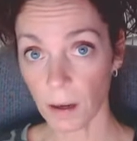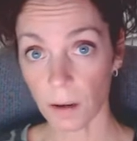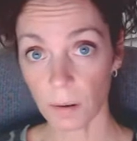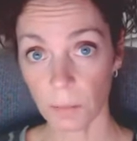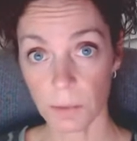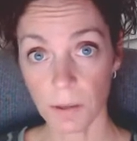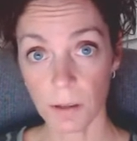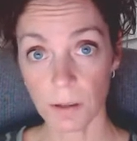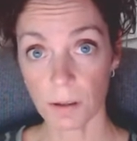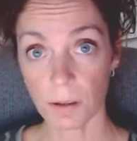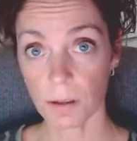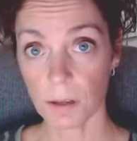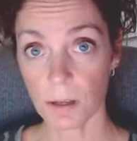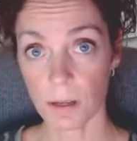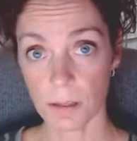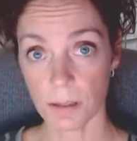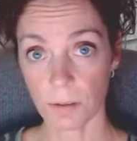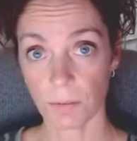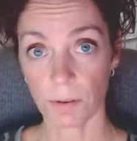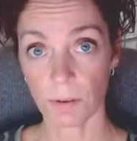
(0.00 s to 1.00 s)
would be
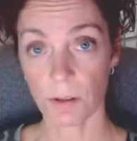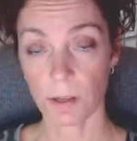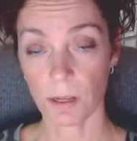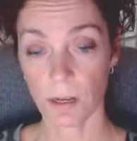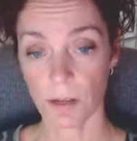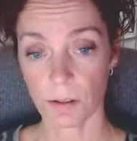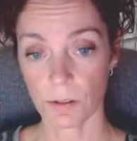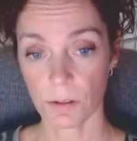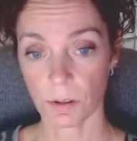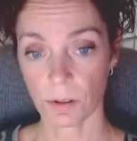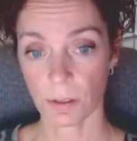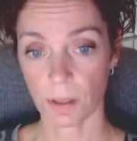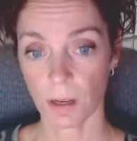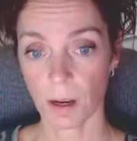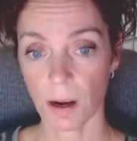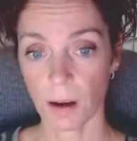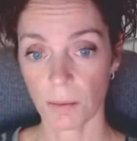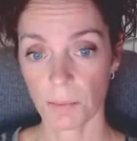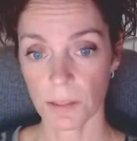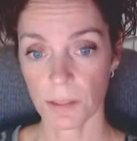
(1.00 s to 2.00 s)
curious if you could answer it in the
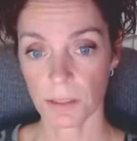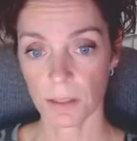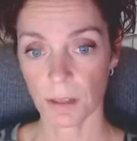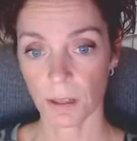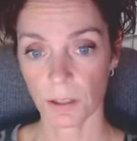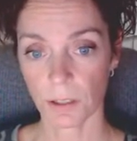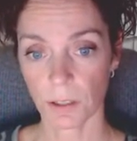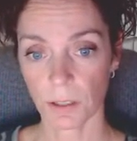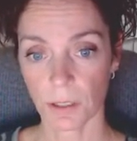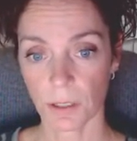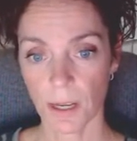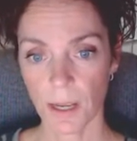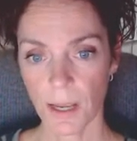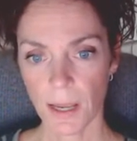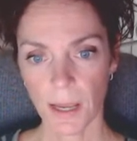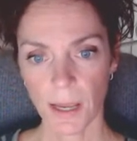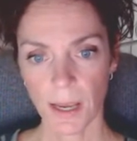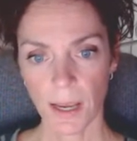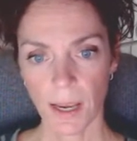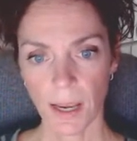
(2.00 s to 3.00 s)
comments section.
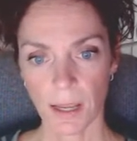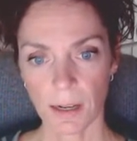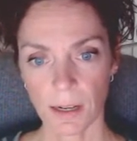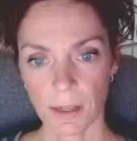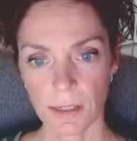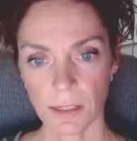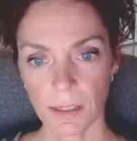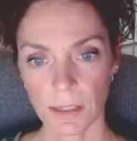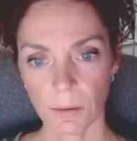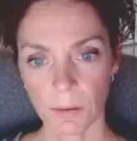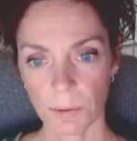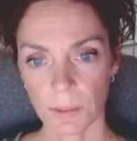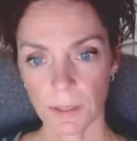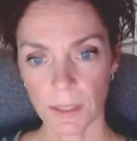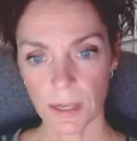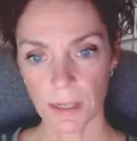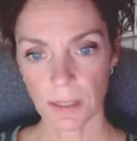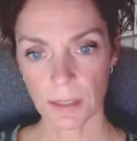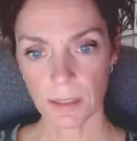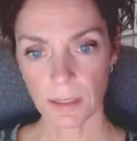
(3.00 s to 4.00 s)
And I see what
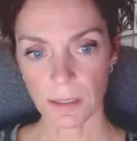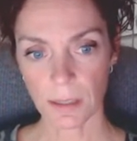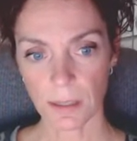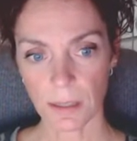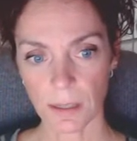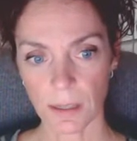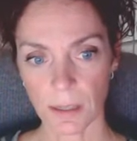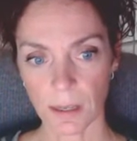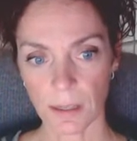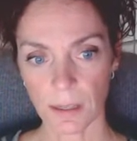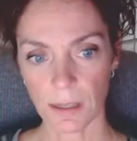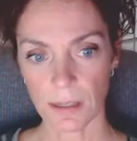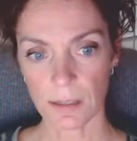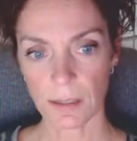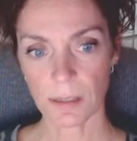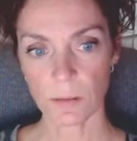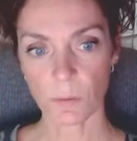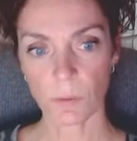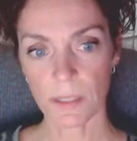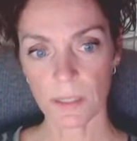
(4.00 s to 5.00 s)
they see, and as
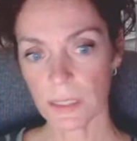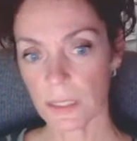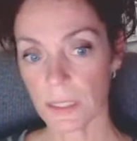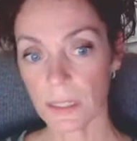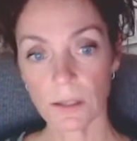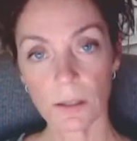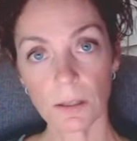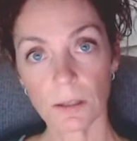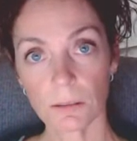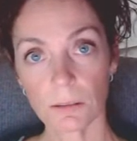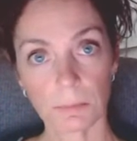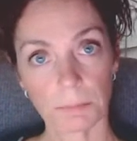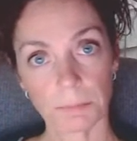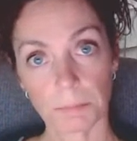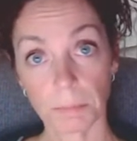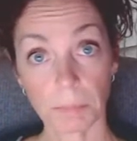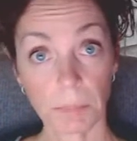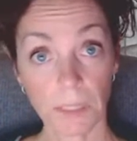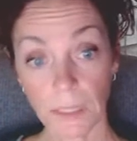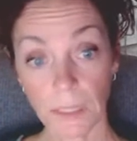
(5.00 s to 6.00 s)
this Wendigo
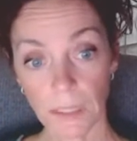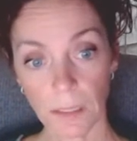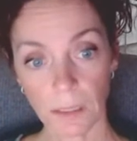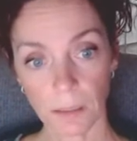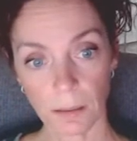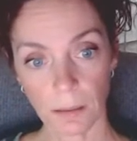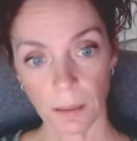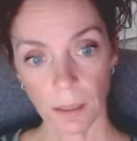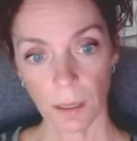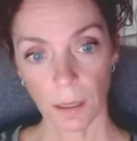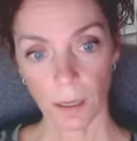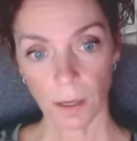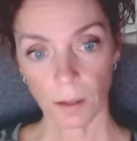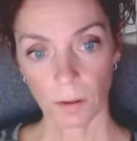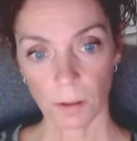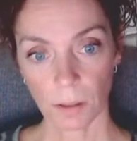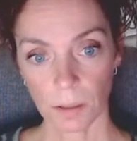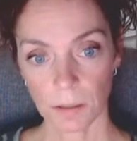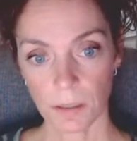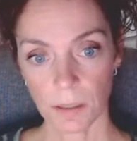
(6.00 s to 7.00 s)
being,
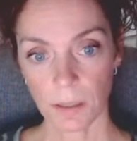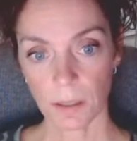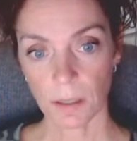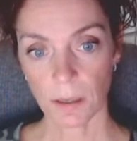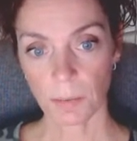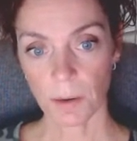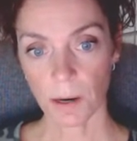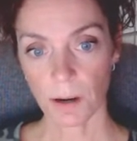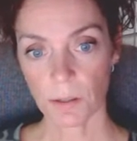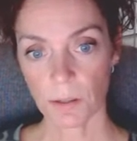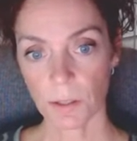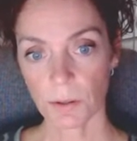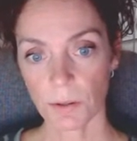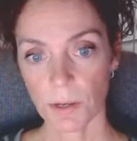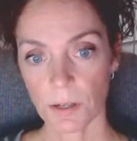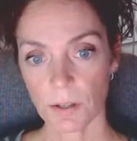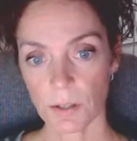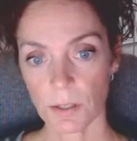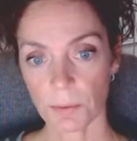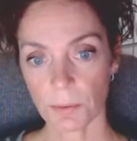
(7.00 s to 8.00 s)
looked at them, I also
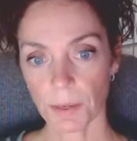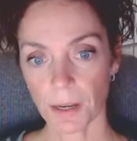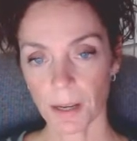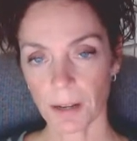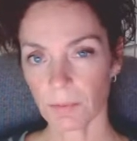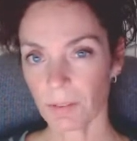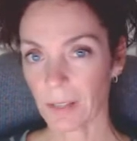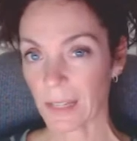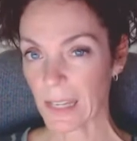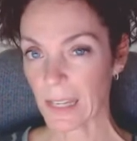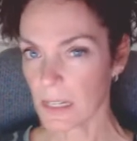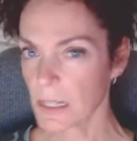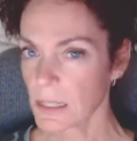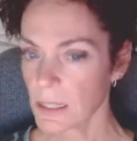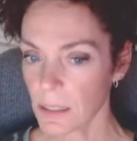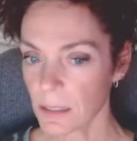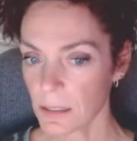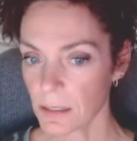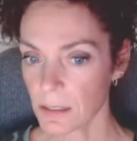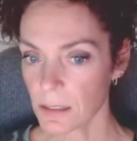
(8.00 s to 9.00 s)
hear some kind of a
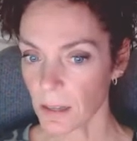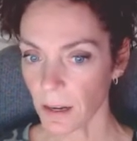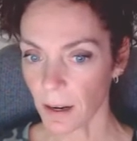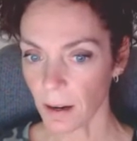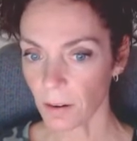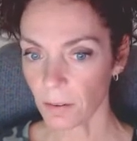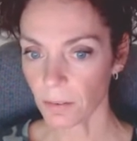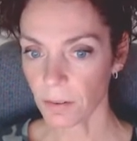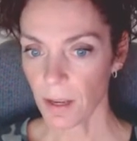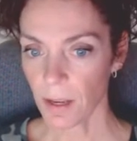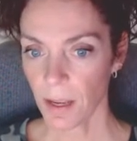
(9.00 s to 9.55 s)
hissing sound,